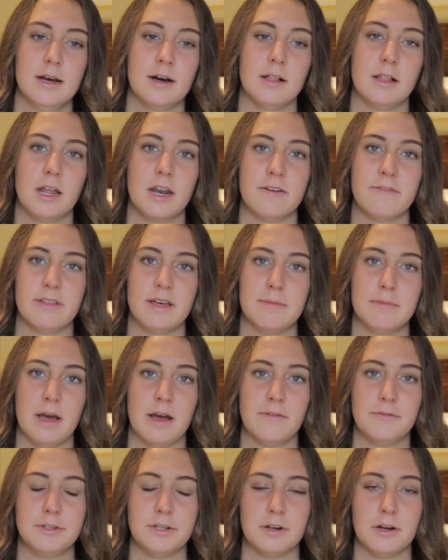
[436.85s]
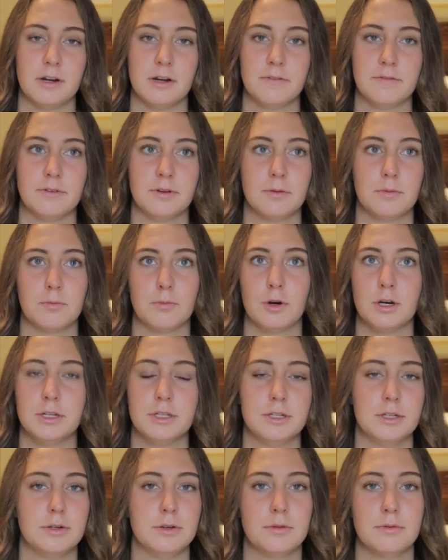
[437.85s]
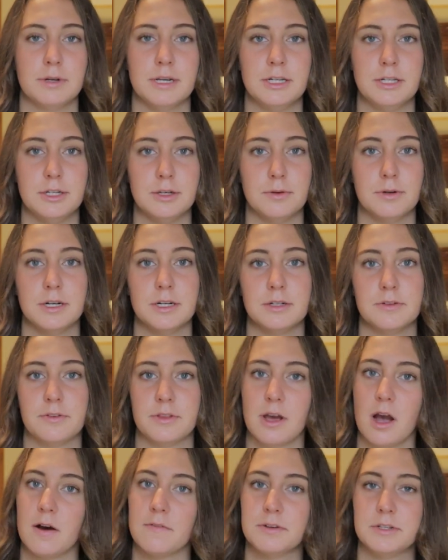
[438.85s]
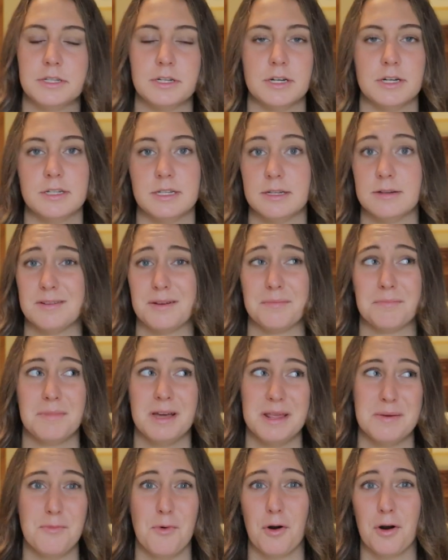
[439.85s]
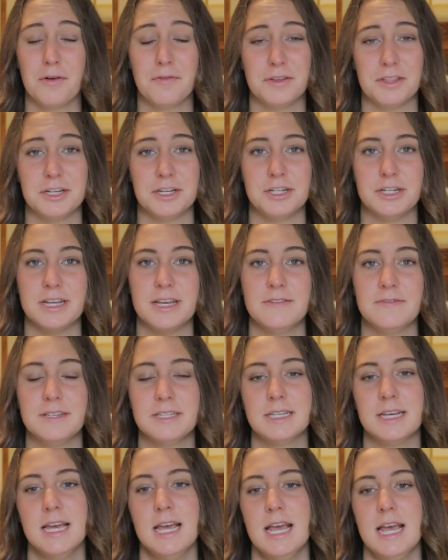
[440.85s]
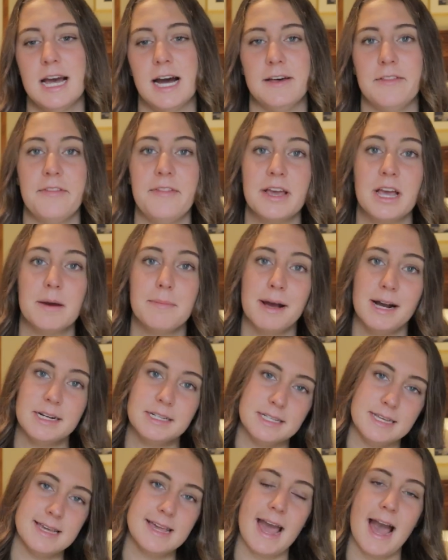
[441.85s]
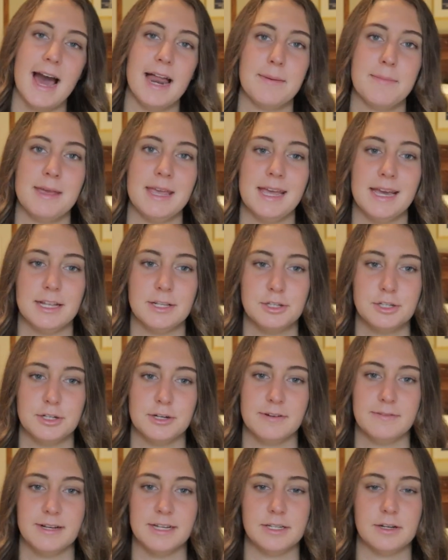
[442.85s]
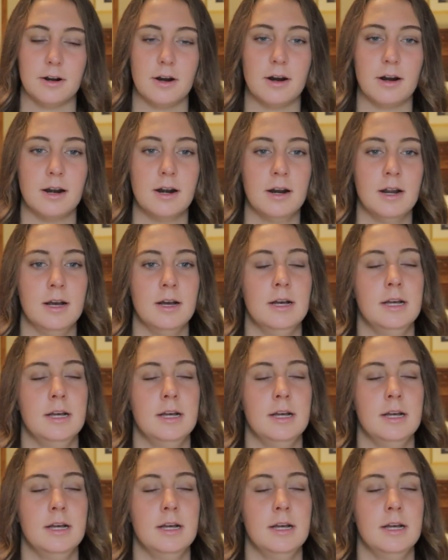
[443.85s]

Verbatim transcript: A lot of them have served one, two, three tours for the officers and many more for the chiefs. And then they come back to the academy and serve as our